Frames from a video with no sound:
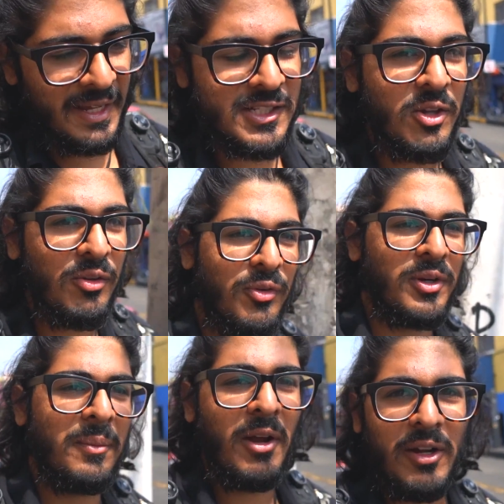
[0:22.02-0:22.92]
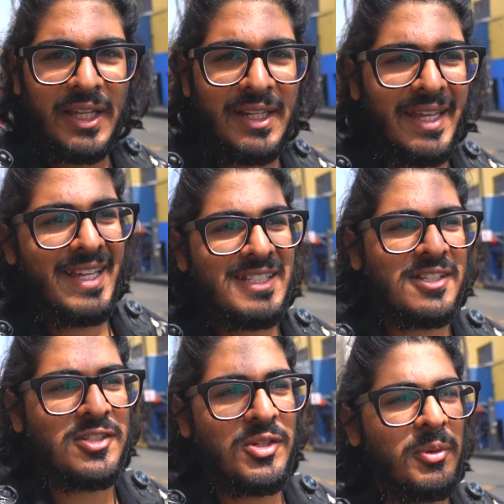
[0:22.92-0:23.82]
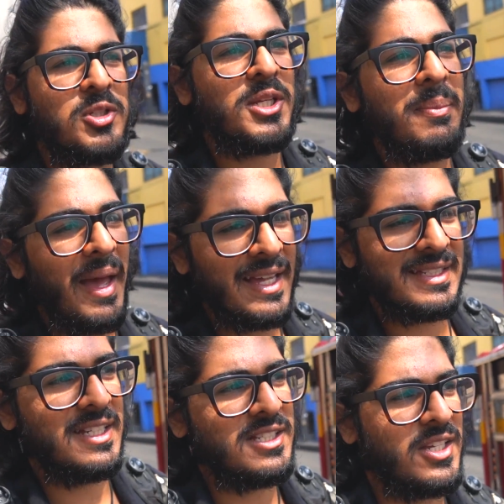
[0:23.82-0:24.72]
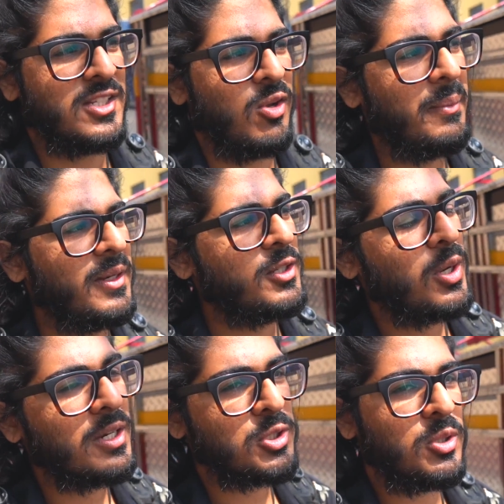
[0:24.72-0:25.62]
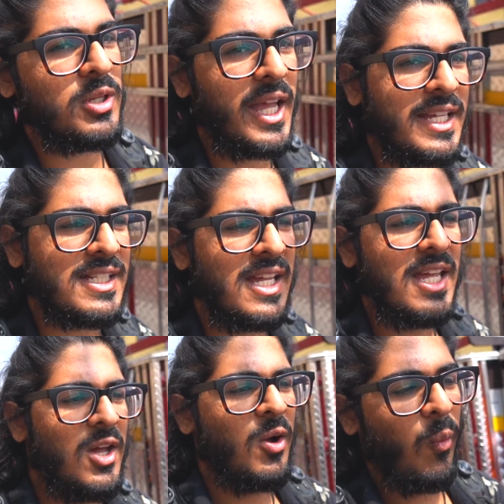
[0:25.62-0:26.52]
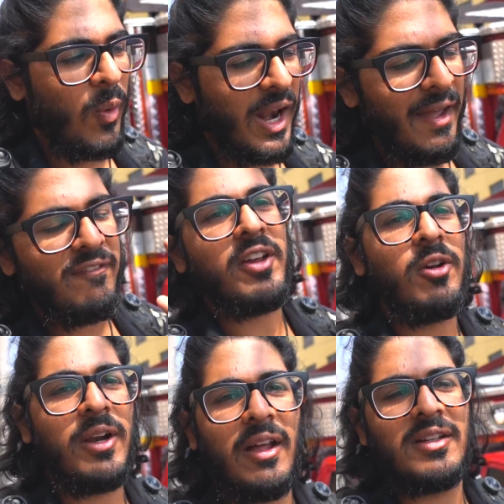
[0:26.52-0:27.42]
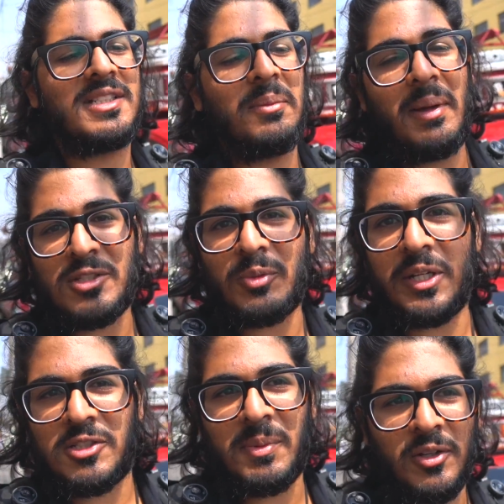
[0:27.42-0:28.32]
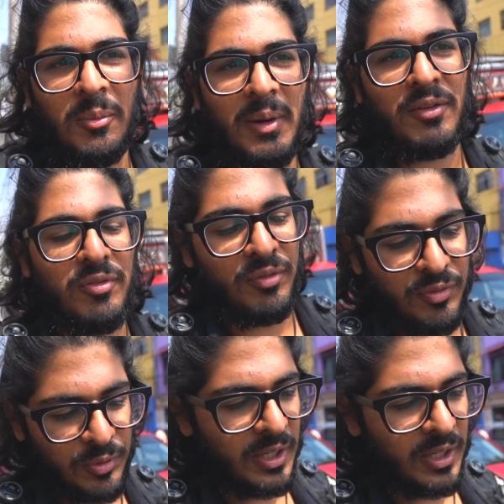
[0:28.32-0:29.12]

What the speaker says: Mexico for an American is super cheap as is, so I'm gonna try to show you guys what I figured out is the best way to spend your money for the food